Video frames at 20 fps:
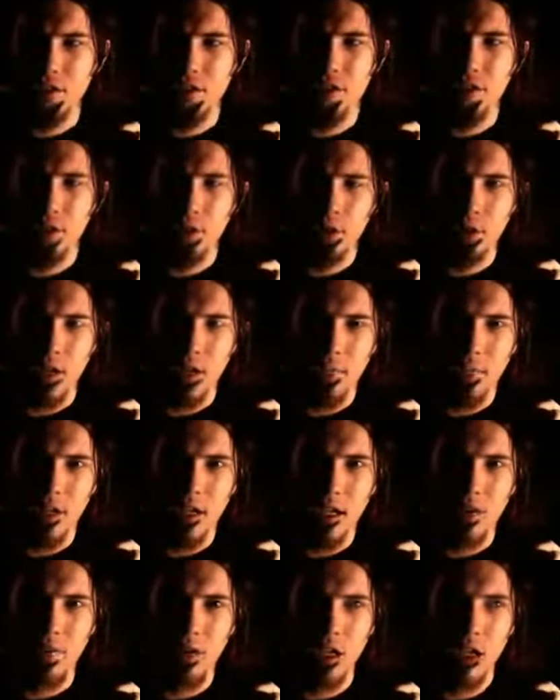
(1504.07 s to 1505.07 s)
in Europe
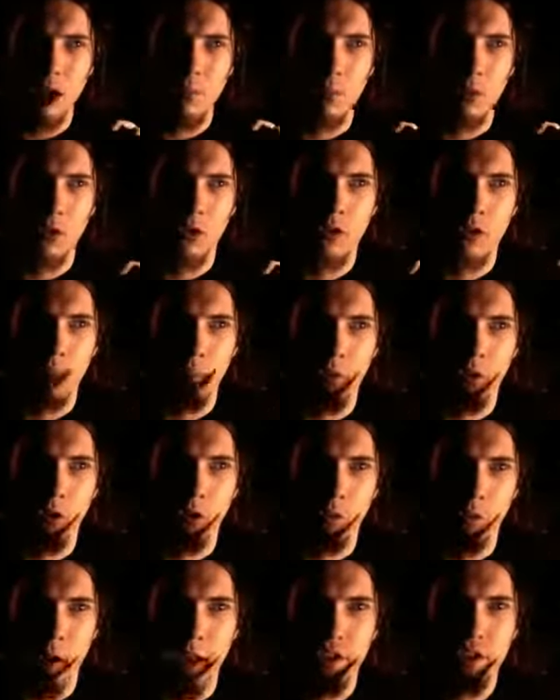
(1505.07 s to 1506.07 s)
they have a lot more of a
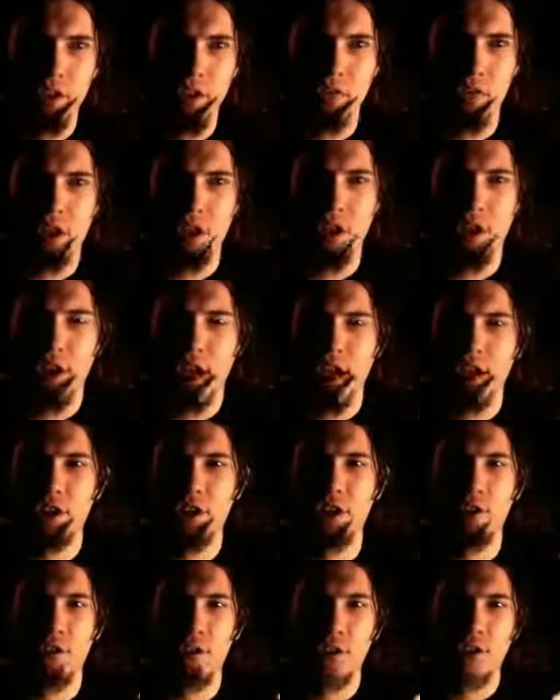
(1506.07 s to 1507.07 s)
progressive
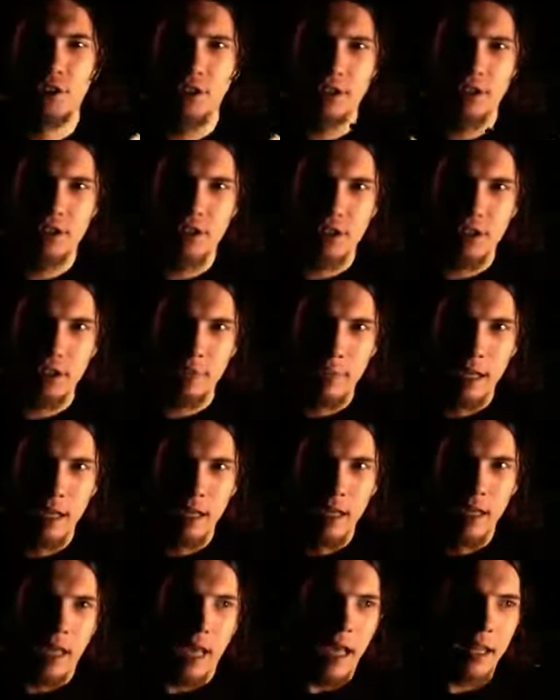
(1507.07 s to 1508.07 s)
educational system,
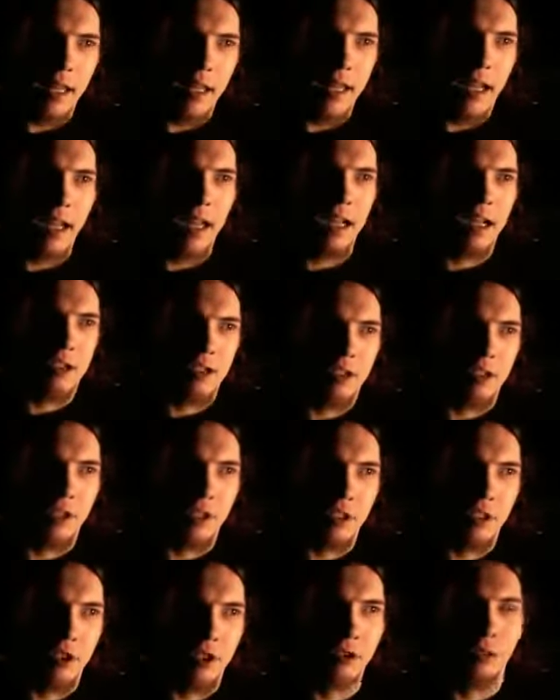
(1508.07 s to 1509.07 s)
and they
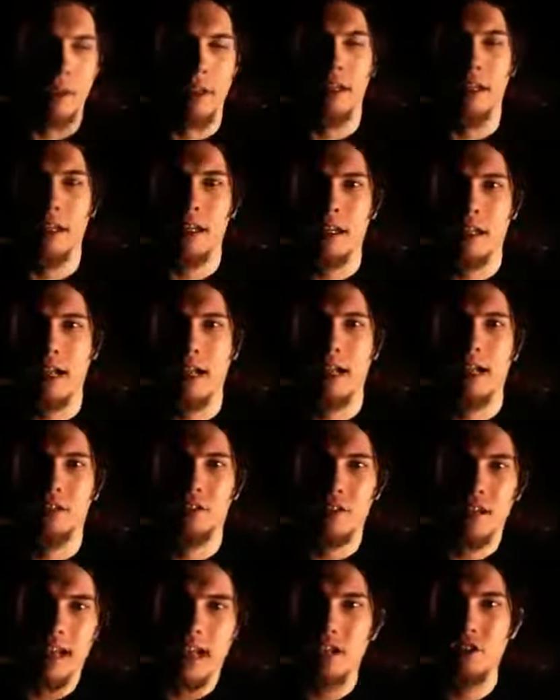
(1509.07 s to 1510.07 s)
actually do what they can
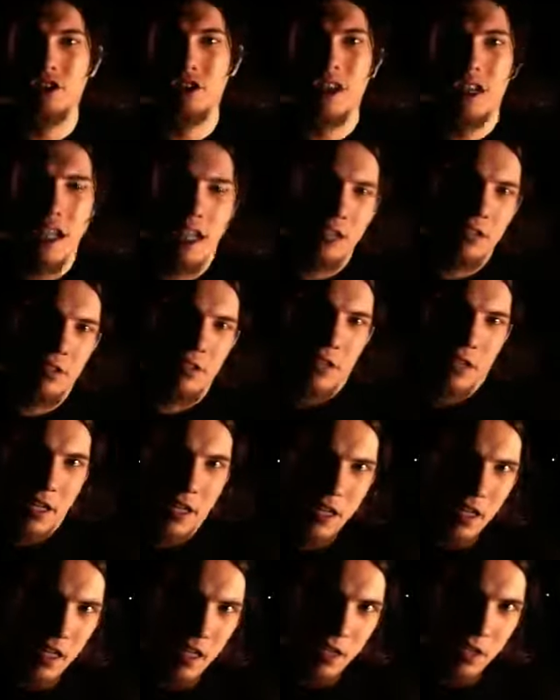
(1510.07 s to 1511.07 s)
to educate their
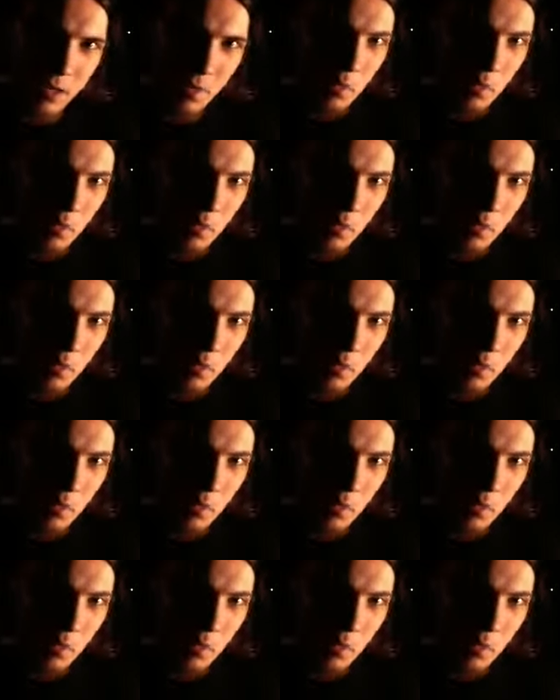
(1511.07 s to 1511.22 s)
kids